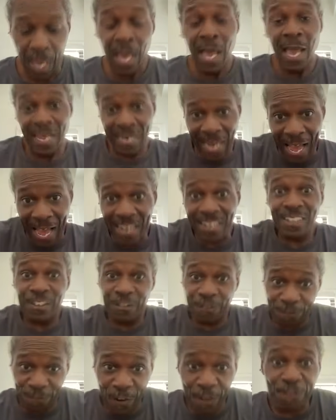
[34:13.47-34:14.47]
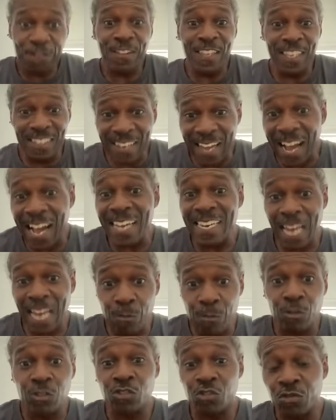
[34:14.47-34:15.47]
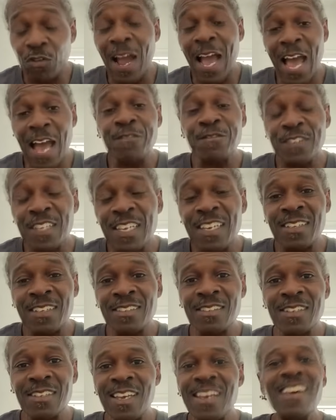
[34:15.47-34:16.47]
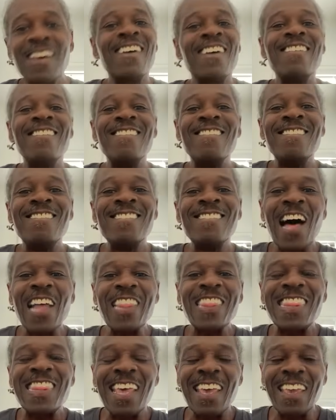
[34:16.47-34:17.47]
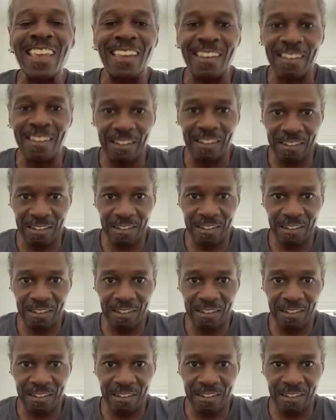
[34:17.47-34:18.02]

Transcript: And out of the 59 that was drafted, nothing